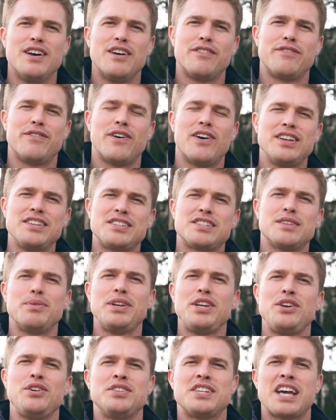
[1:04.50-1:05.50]
Find
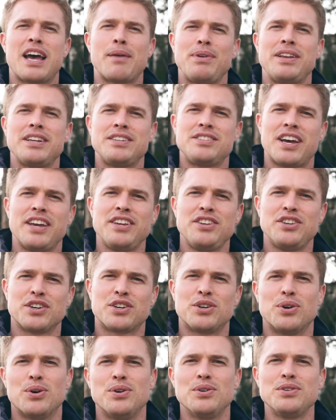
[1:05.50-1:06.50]
somebody who's happy to take your
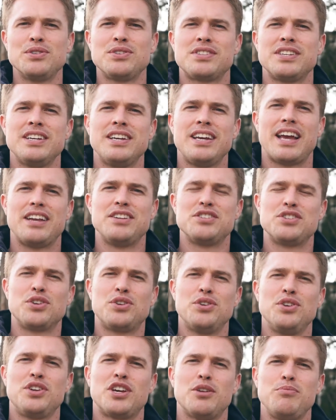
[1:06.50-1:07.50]
calls and is a
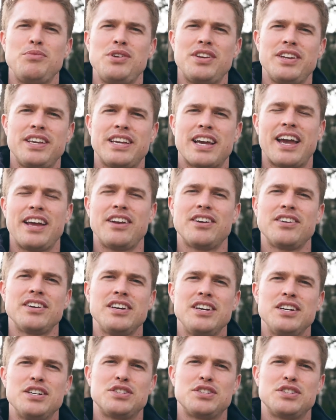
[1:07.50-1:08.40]
good communicator